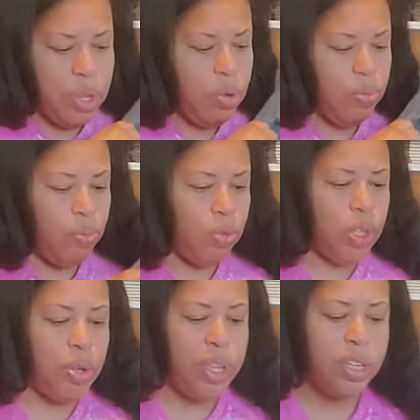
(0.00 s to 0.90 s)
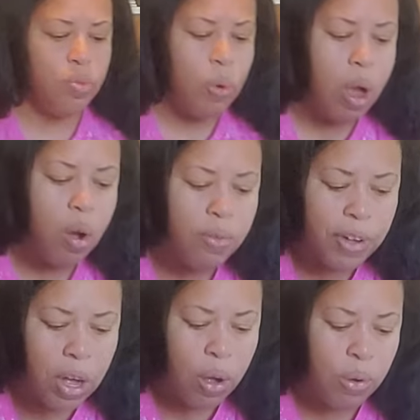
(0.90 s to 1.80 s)
you do this roll
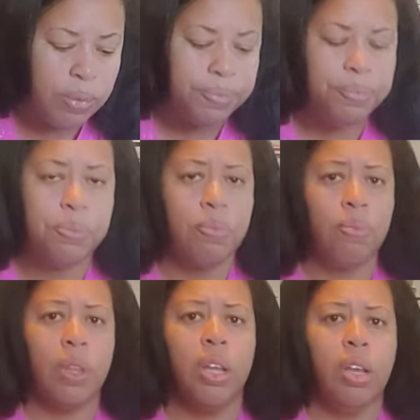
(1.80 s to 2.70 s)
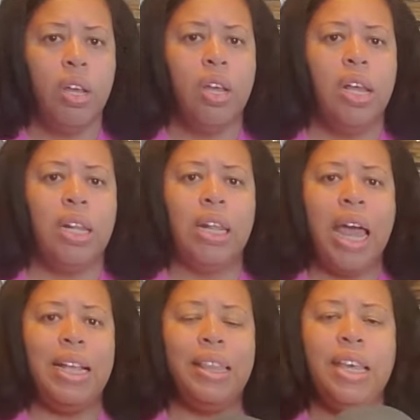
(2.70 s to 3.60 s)
fold
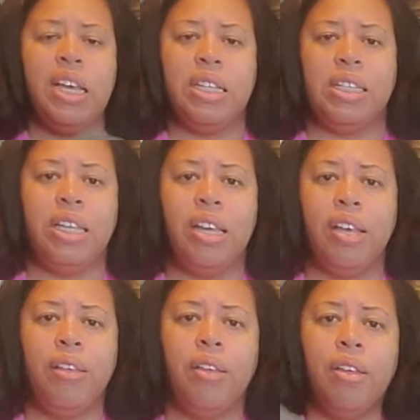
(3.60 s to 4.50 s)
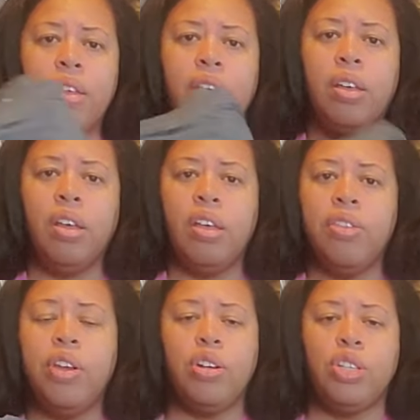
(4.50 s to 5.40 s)
like this,
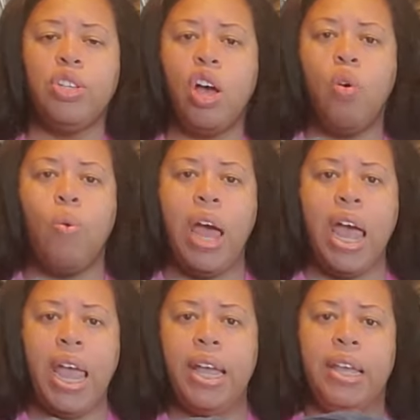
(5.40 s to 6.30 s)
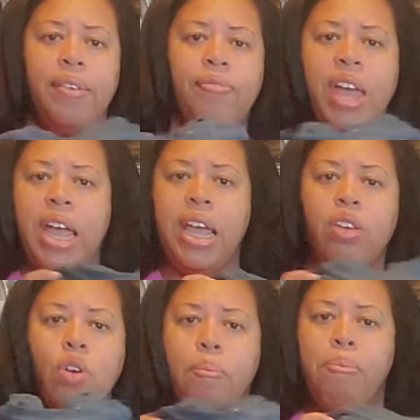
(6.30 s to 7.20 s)
there's no way that in
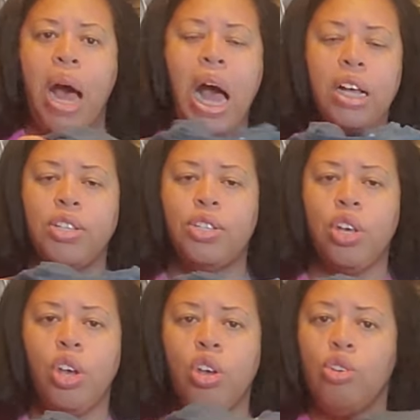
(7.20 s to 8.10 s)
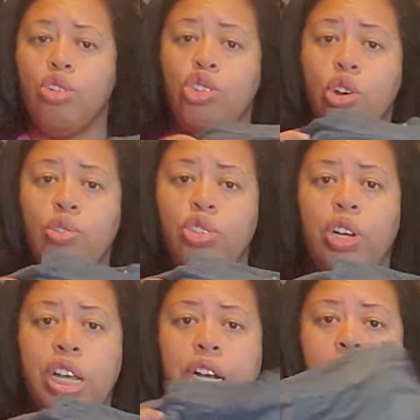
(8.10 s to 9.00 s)
your box your shirts are
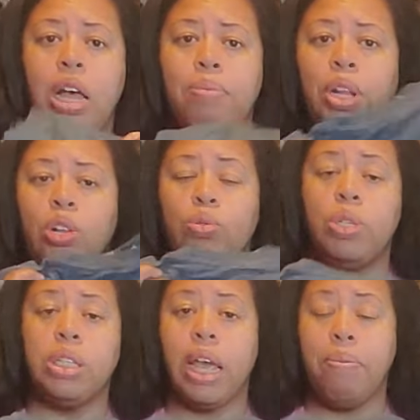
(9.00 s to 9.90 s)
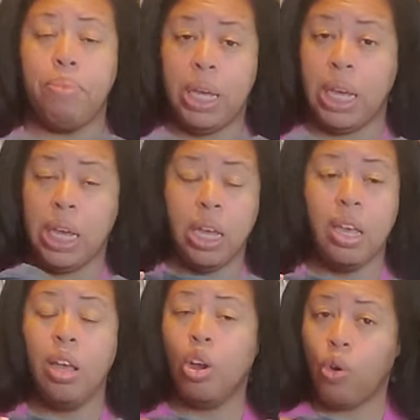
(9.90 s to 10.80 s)
gonna come loose and be
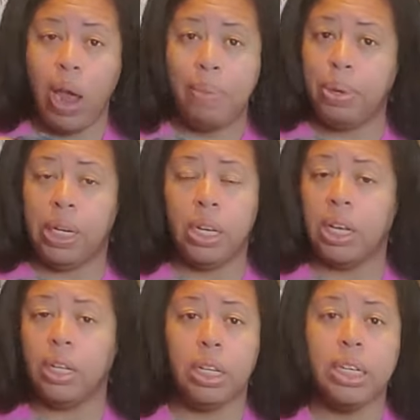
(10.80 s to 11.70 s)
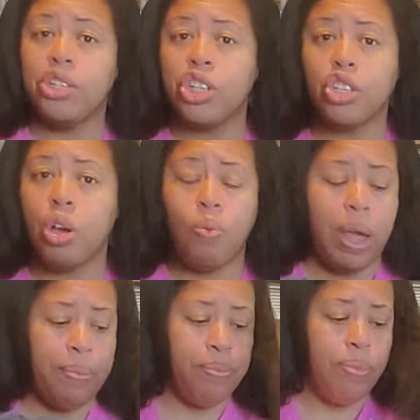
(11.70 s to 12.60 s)
crappy looking. It's just no way.
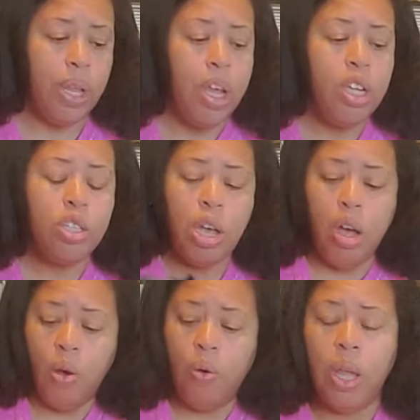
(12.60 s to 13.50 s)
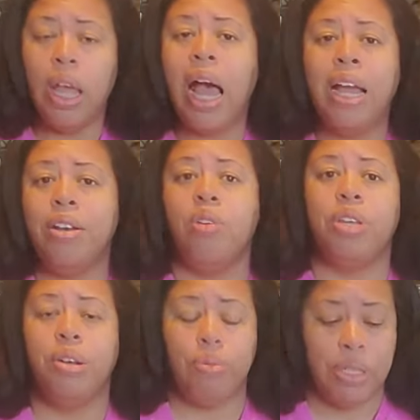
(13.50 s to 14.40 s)
So I know that
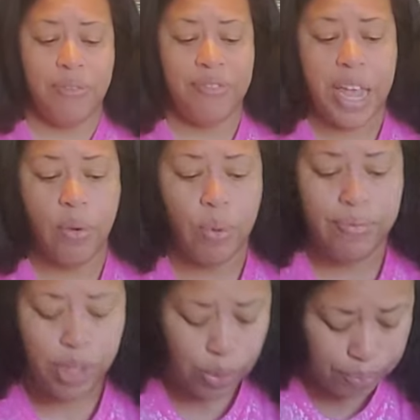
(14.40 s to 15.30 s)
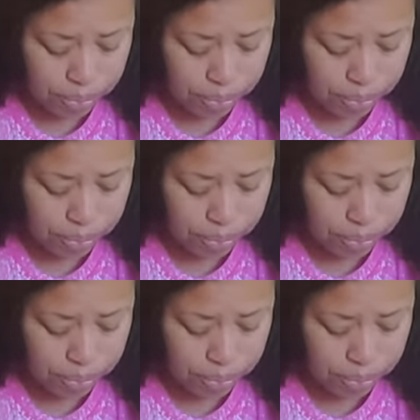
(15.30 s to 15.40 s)
it was a fake review,